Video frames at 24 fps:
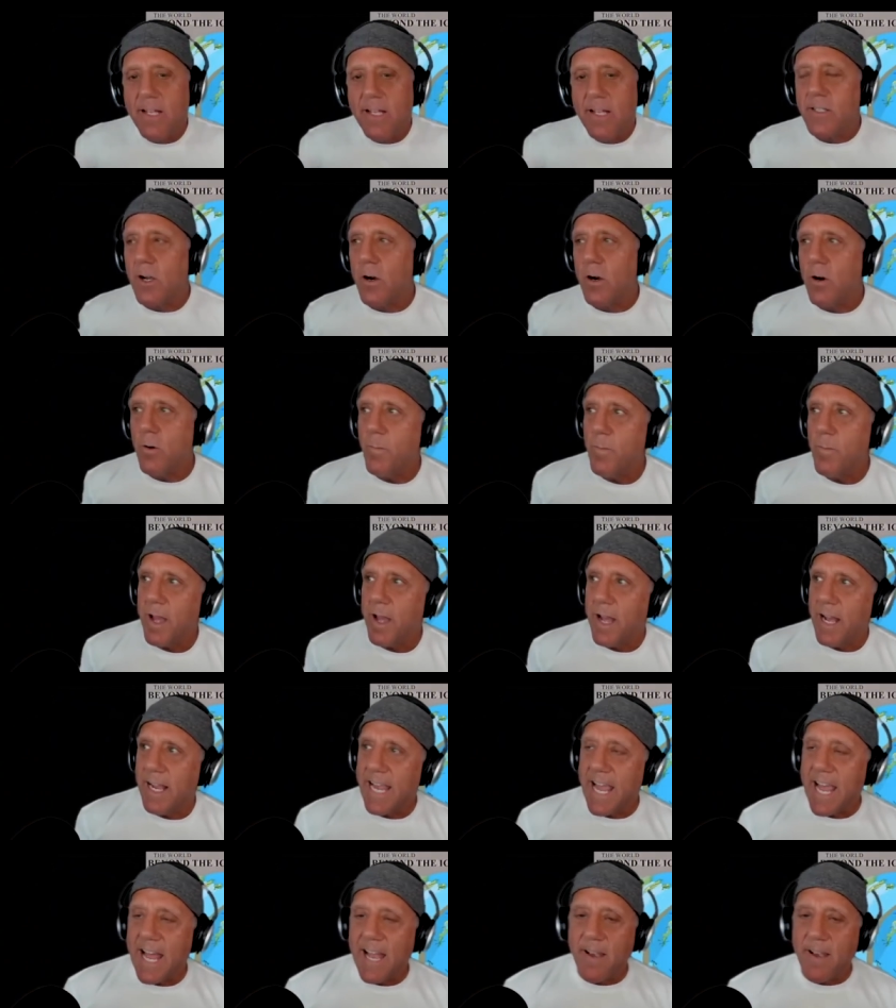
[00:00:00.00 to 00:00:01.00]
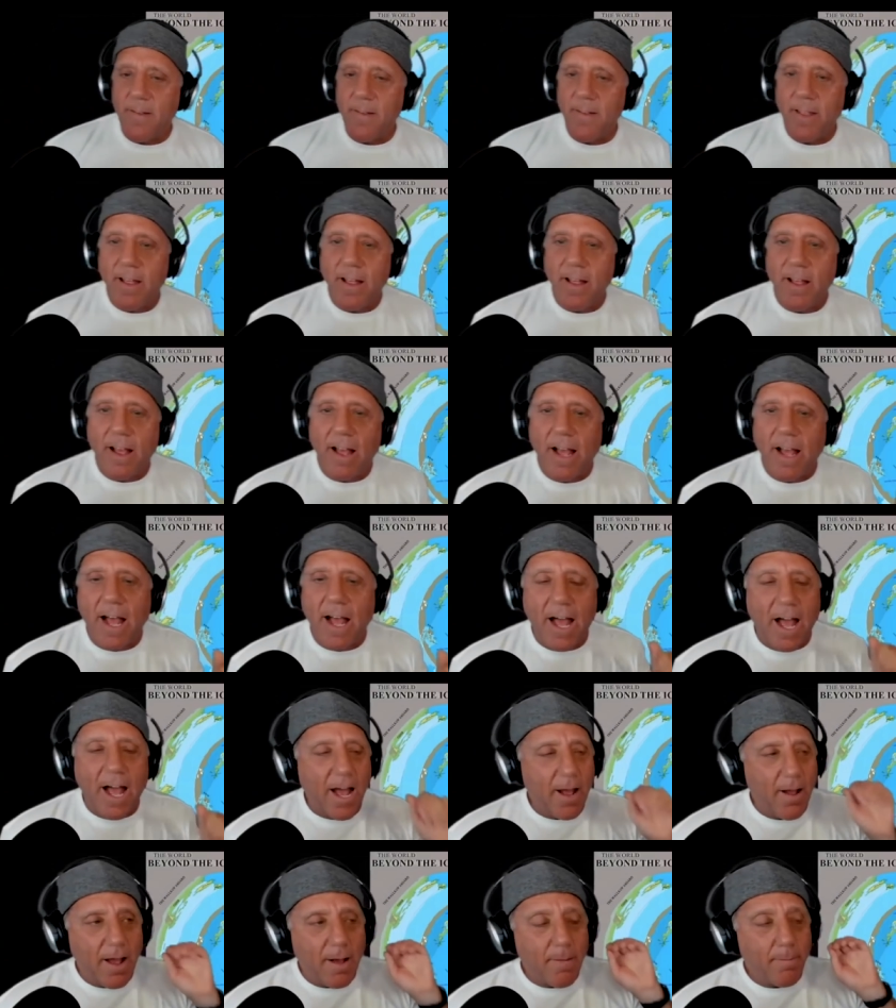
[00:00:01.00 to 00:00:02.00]
So again,
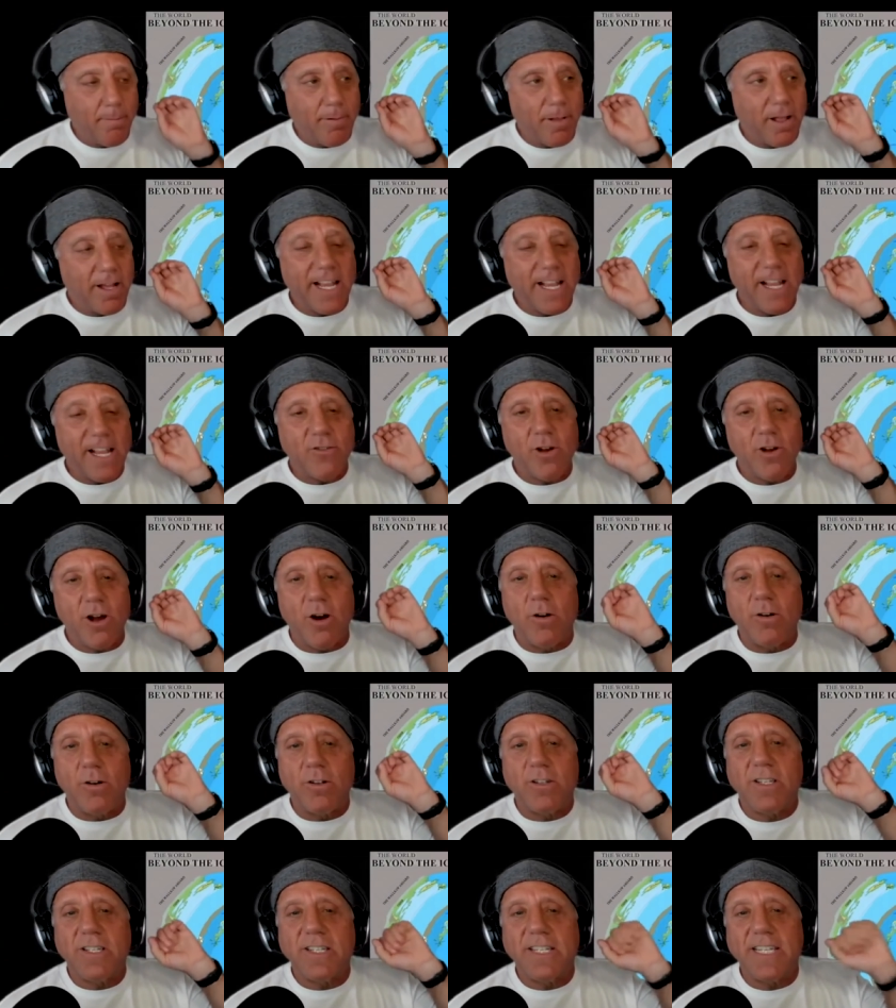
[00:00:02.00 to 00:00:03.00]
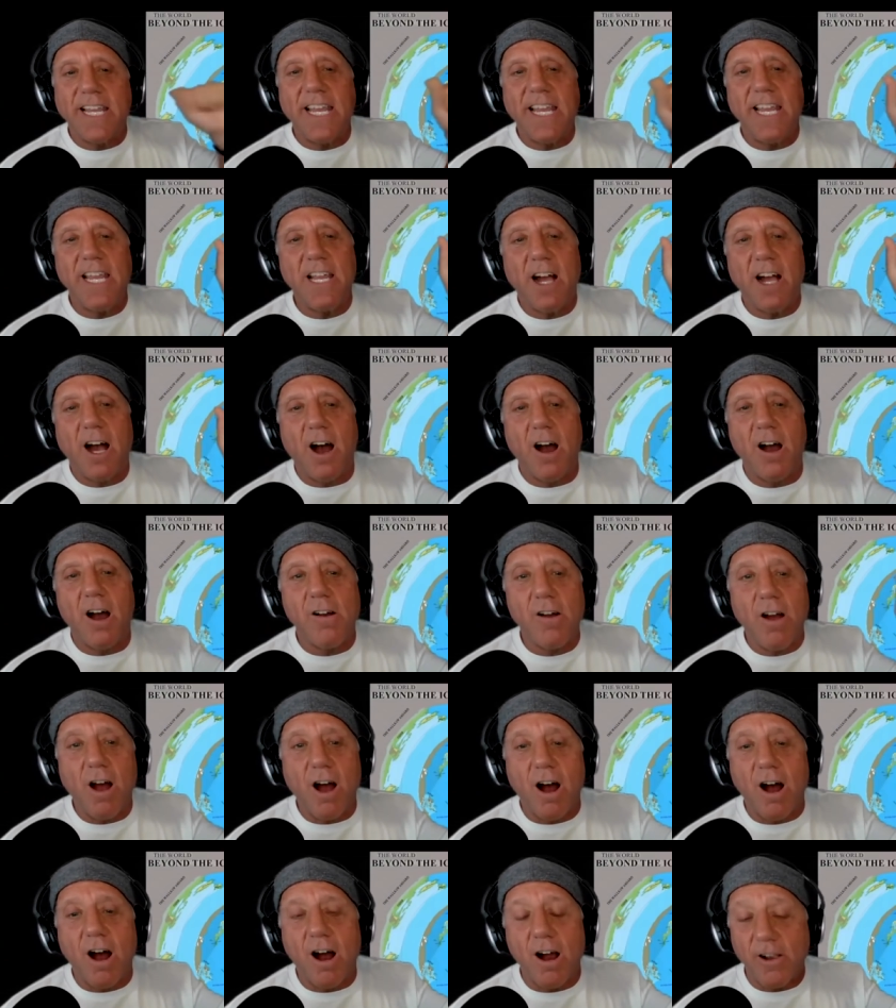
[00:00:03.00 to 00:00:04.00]
I'm plugging Crow.
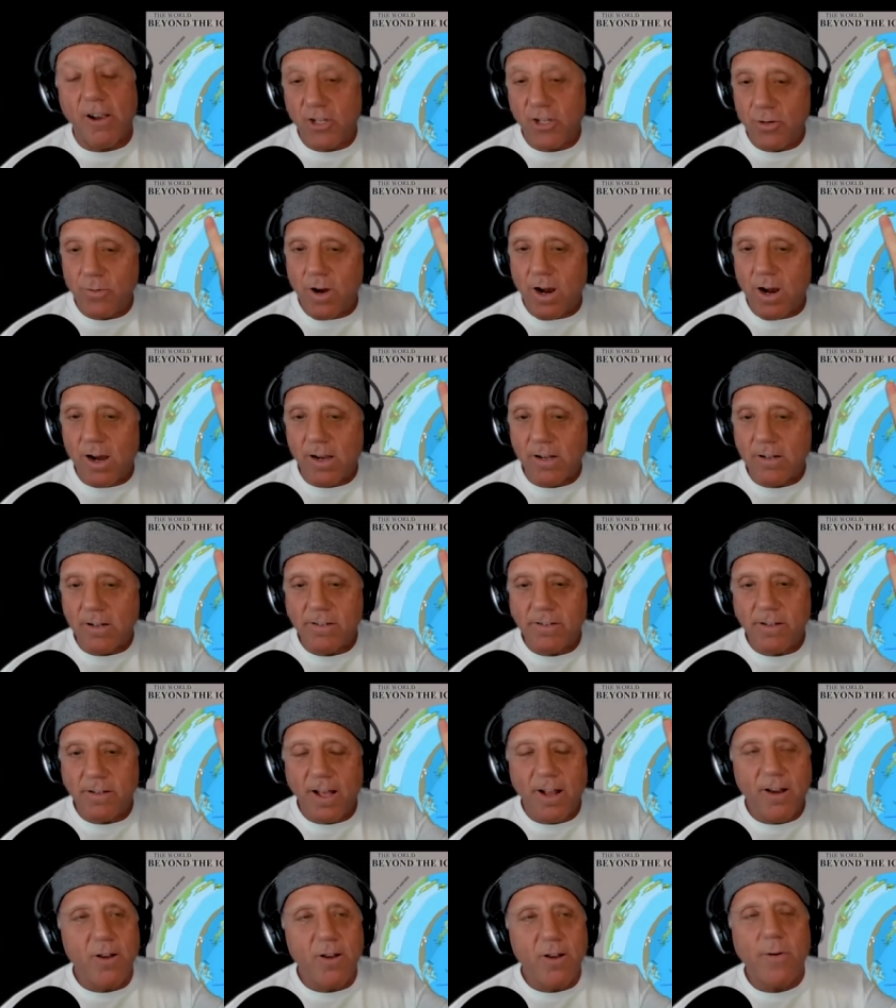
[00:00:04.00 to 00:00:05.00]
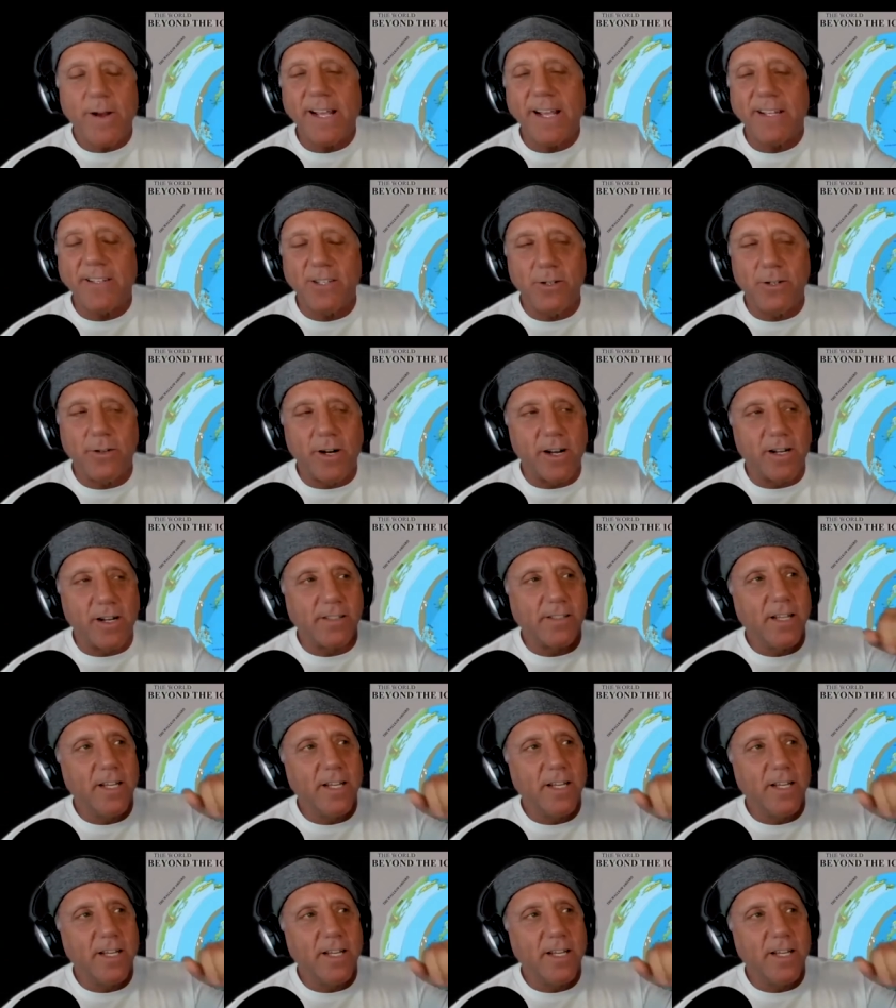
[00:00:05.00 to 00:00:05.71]
CRR, 2 R's. I don't know why he has 2 R's.